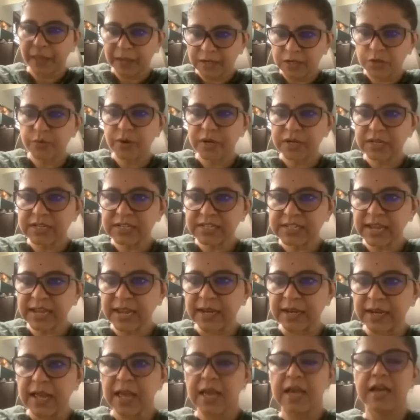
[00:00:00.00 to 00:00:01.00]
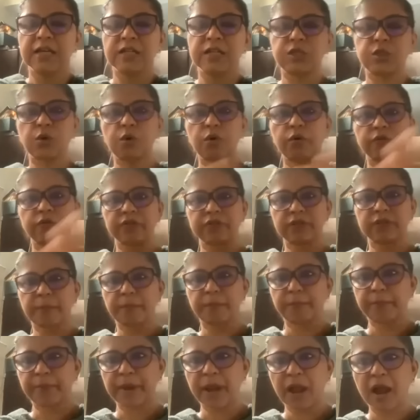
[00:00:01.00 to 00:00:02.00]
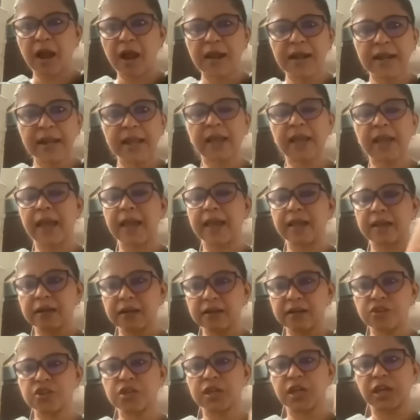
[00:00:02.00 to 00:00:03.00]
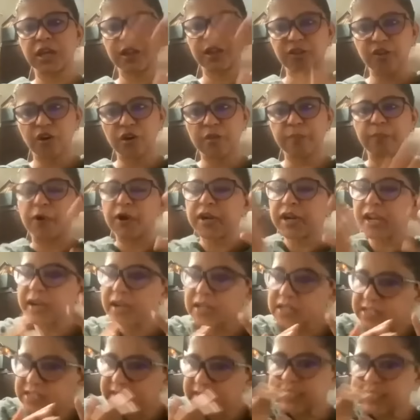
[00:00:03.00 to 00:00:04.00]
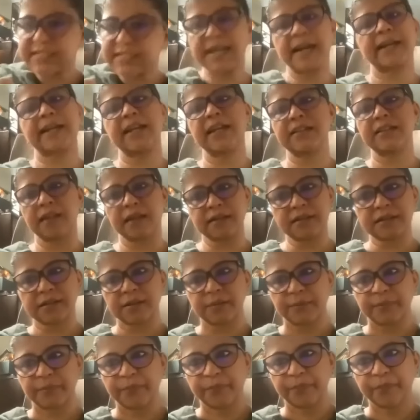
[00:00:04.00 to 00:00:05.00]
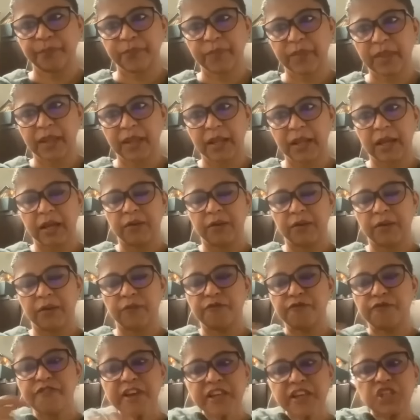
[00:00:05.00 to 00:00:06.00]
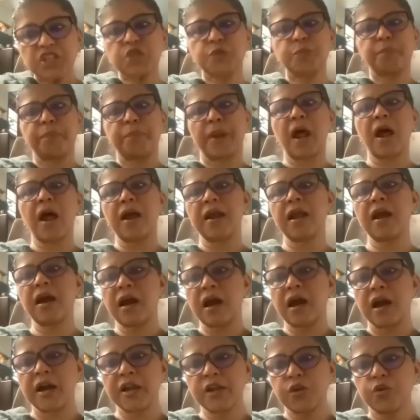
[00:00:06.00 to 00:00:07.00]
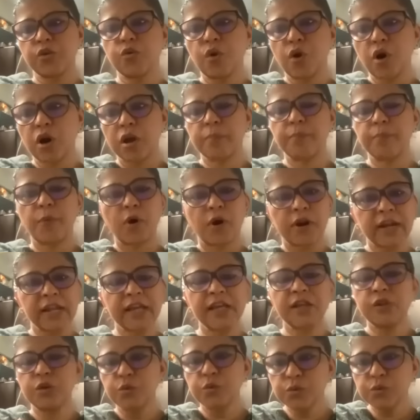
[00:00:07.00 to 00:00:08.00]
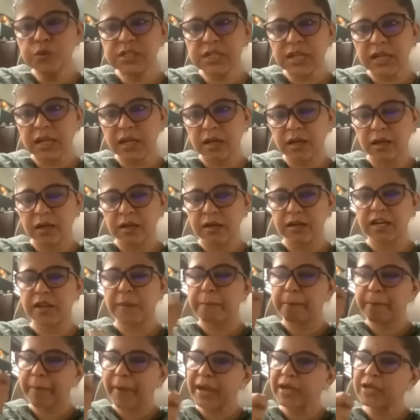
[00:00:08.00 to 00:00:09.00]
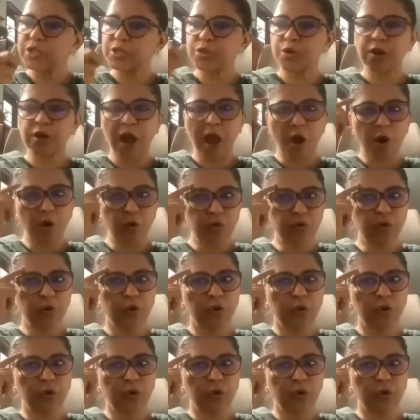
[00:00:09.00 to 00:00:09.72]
Do you understand? So the pranic energy in your body does exactly that. Which prana are your body using depends on how